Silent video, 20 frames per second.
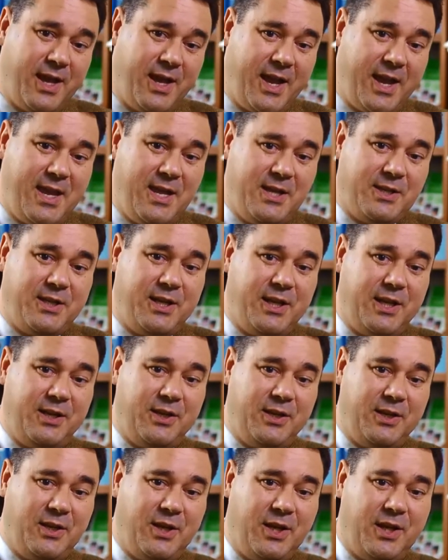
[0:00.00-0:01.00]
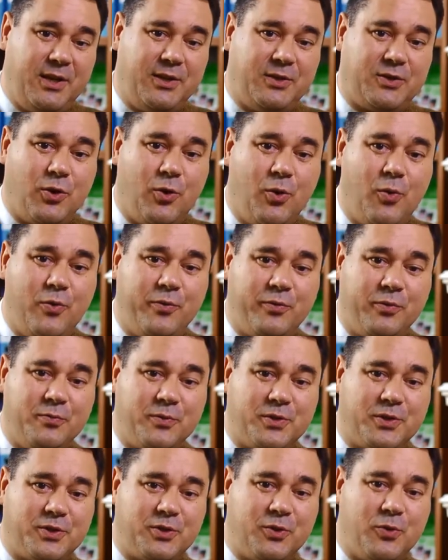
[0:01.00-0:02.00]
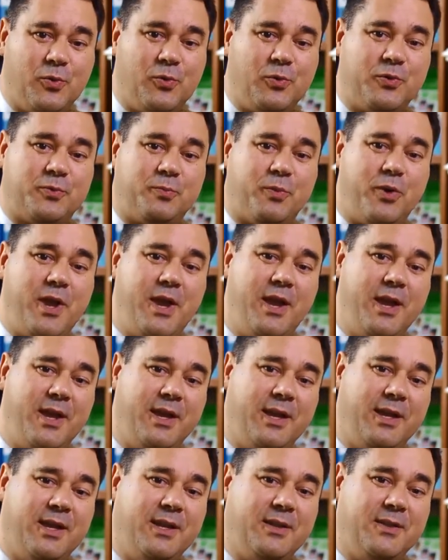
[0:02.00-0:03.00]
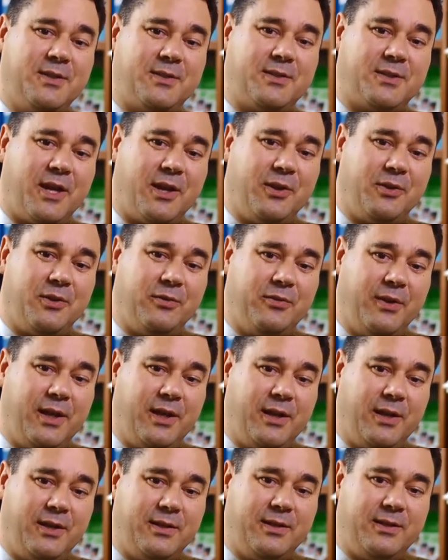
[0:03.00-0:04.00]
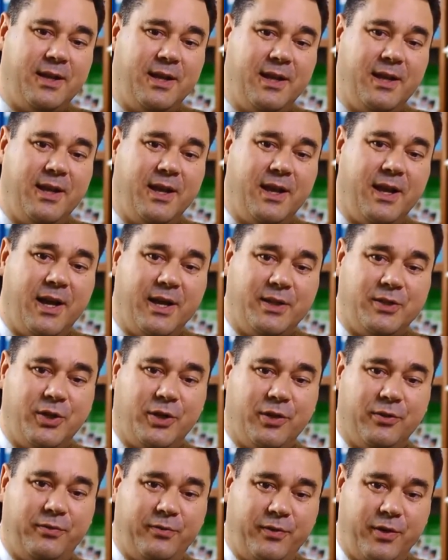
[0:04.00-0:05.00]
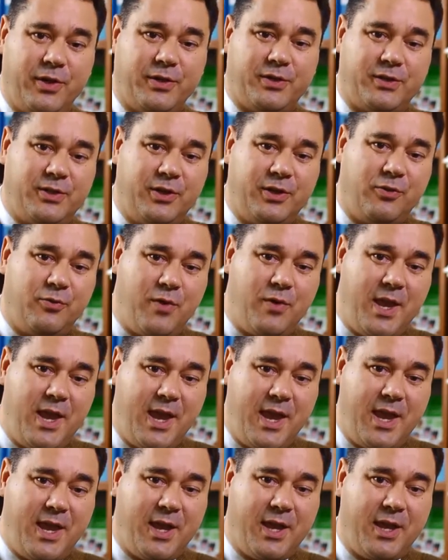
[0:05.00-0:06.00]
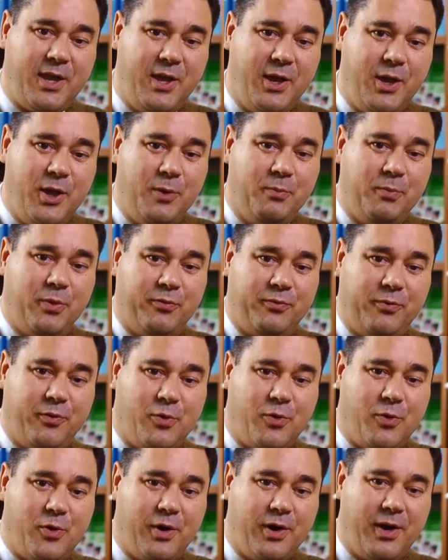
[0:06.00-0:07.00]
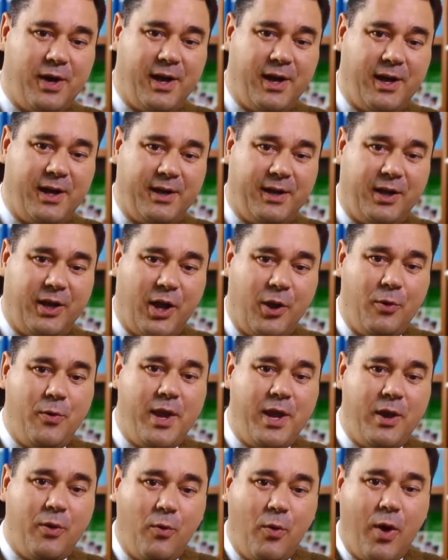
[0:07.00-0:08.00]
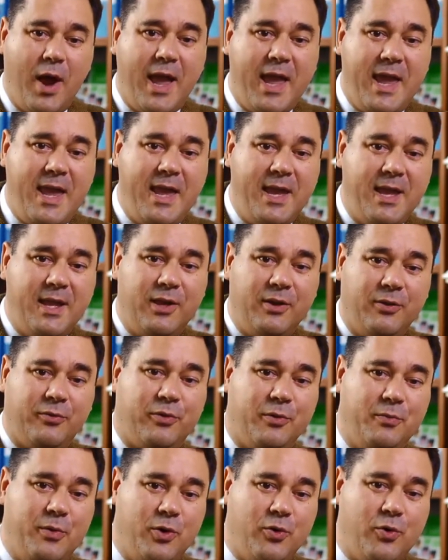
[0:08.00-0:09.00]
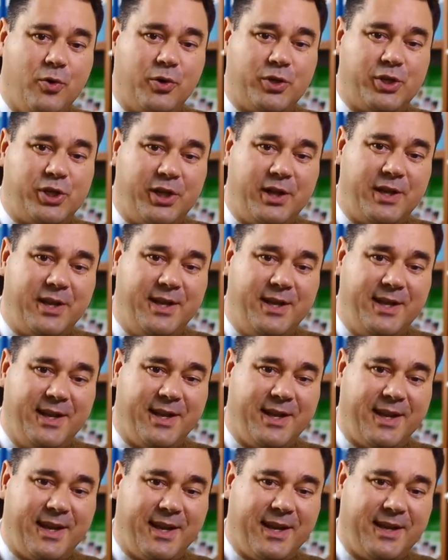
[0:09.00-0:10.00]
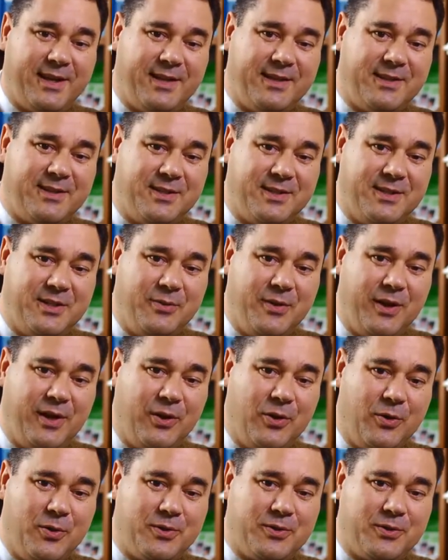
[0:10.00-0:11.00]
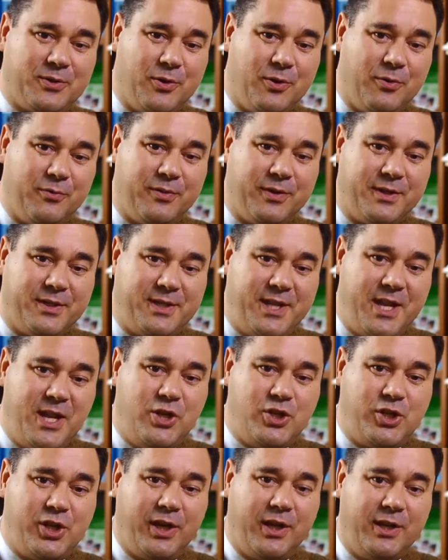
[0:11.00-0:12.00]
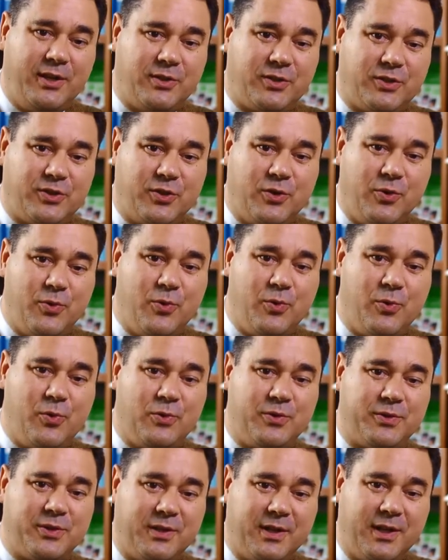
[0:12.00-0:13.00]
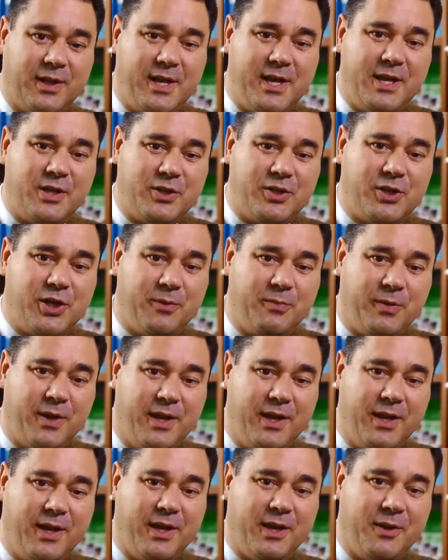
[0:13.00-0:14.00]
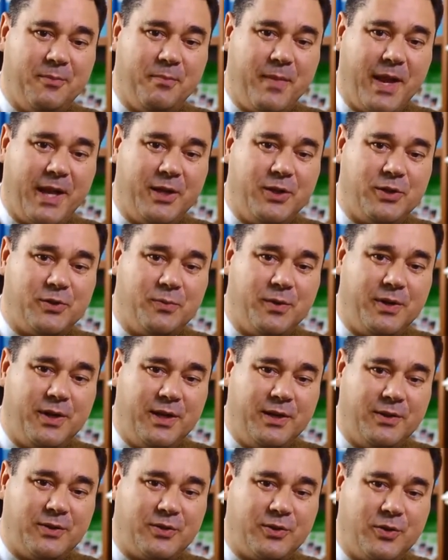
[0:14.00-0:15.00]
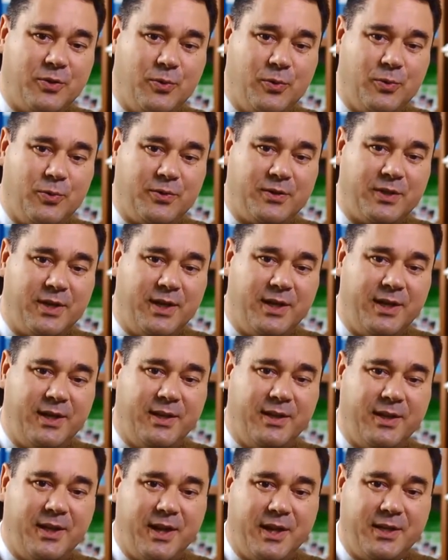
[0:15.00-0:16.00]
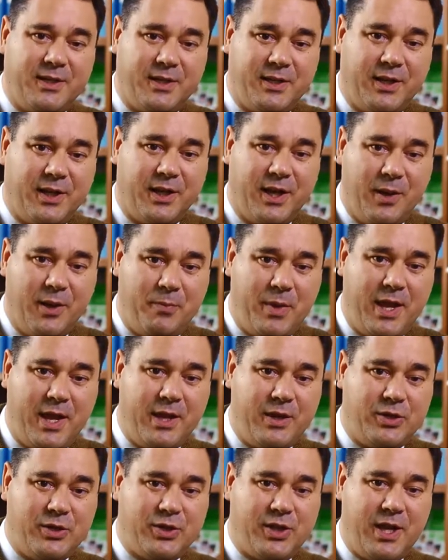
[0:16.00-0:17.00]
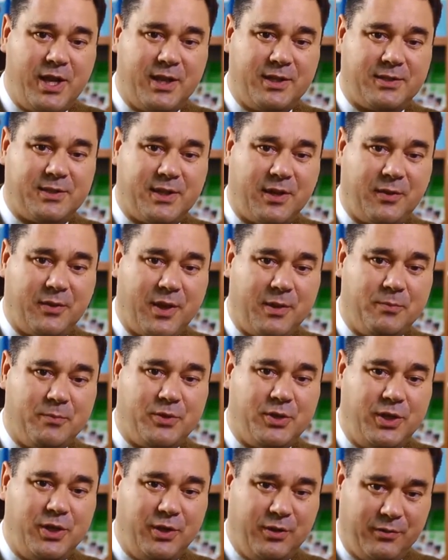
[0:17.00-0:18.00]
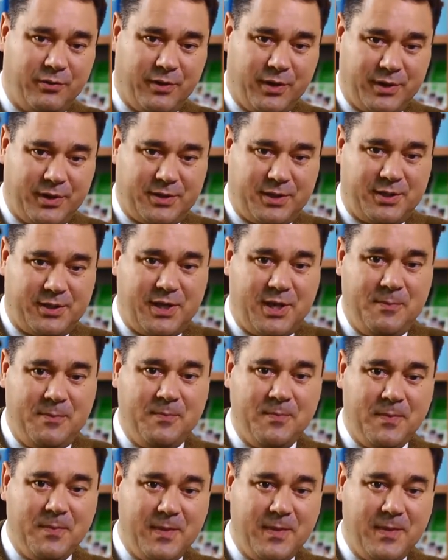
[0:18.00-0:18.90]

18 years old from Salisbury in the south of England. I took a first degree here before going away from Yorkshire and doing lots of teaching in schools and leadership and management in schools. And then I did a PhD at Southampton University